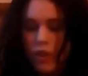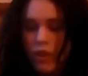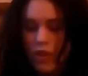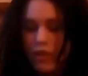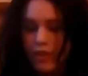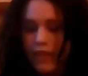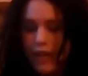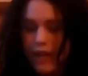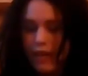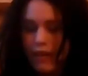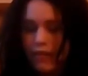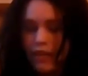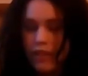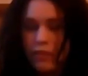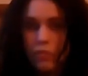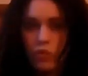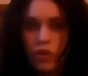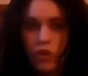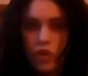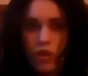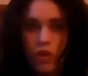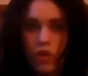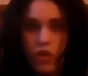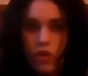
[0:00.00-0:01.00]
what I'm going to do now is I'm
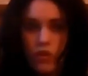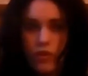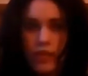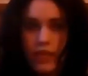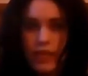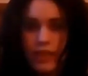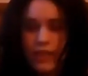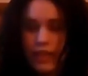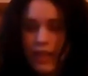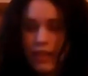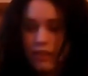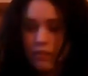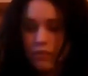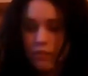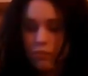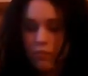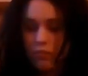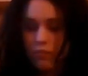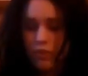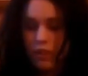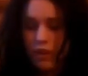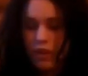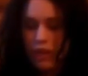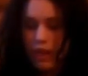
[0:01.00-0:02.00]
just going to cut these out,
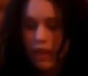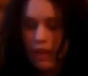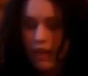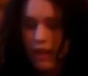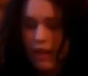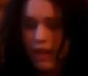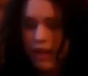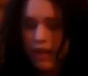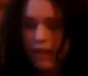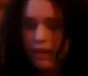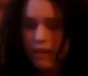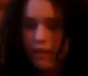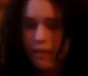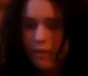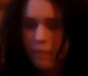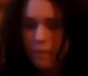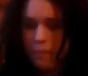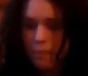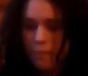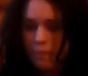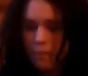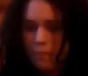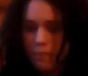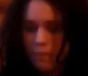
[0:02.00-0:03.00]

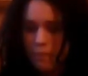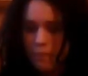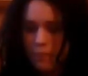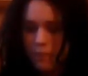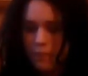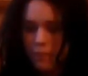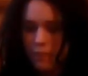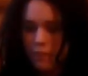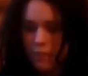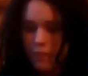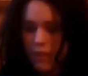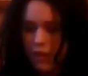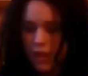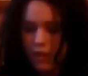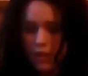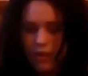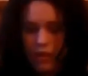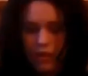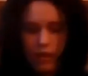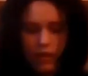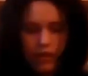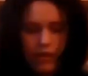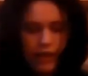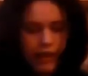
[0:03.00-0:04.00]

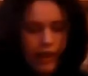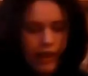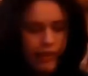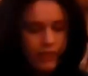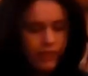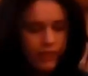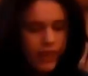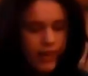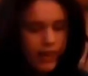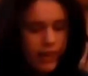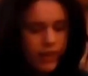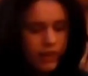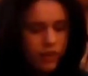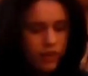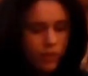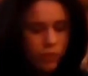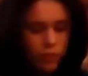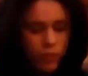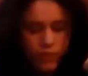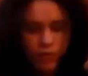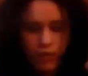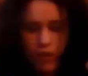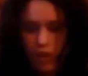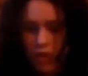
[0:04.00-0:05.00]
and then
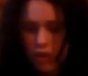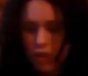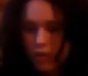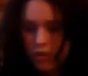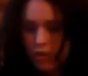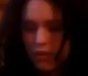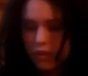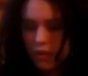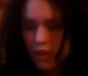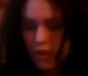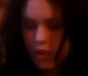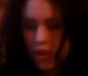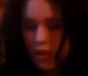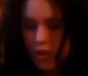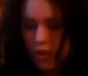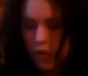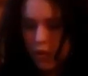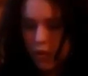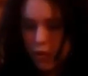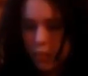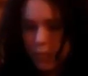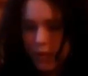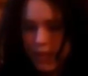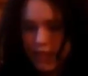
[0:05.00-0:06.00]
we've got
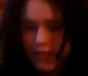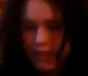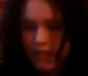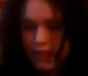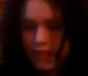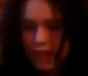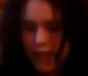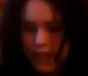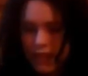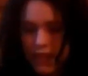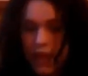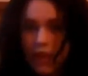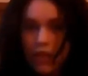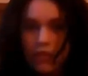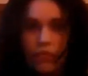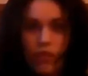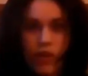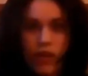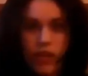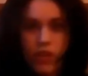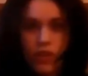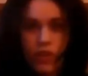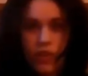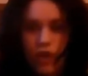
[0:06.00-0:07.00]
all the pieces laid
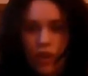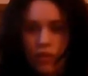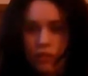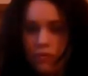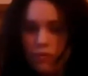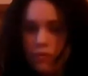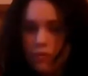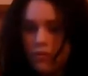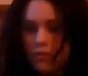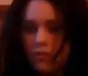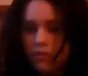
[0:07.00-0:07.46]
out ready to go.